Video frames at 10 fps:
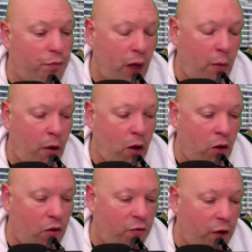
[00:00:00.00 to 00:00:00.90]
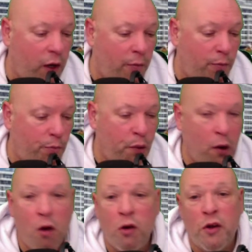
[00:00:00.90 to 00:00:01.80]
bottle of
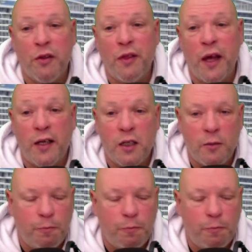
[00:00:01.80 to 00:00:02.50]
Plonk that